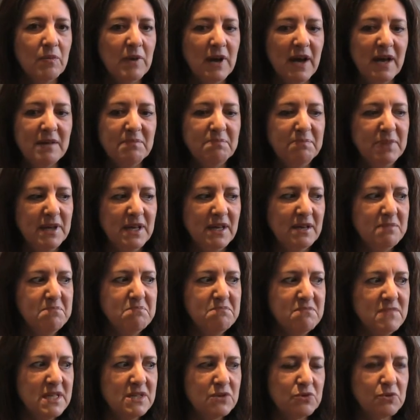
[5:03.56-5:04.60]
and be
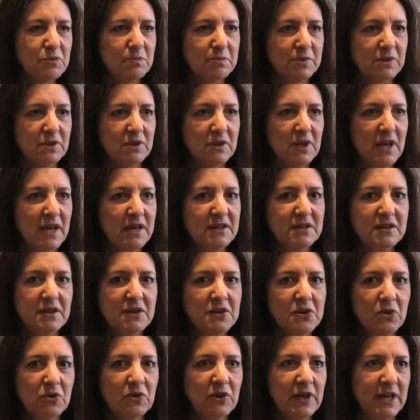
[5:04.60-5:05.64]
miserable and
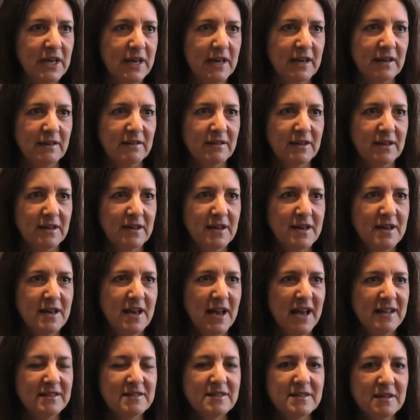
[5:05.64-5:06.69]
annoying
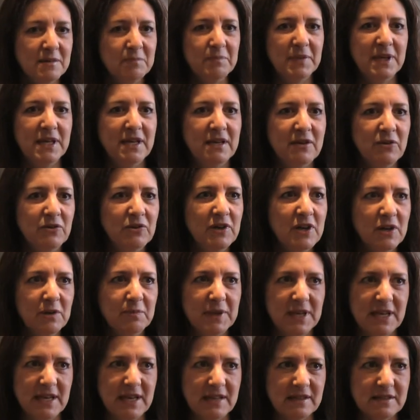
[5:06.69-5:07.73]
and somebody who
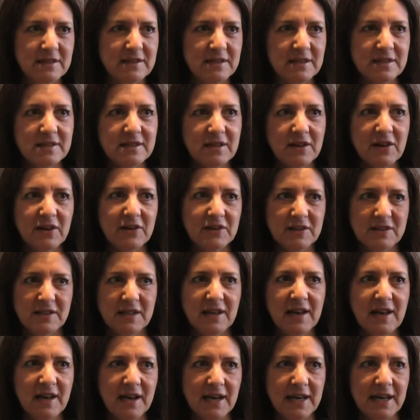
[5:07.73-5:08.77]
nobody else is going to
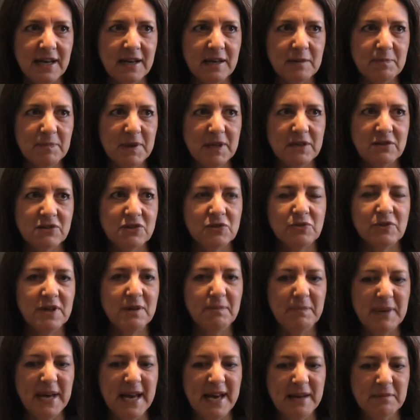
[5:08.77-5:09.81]
like because you're in
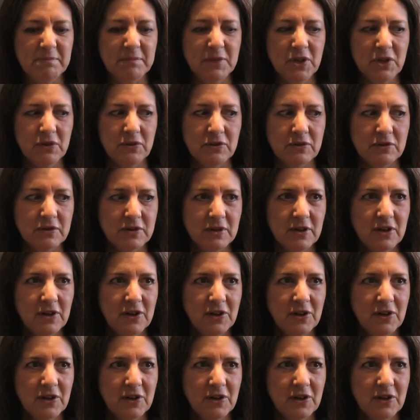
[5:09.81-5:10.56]
a bad mood?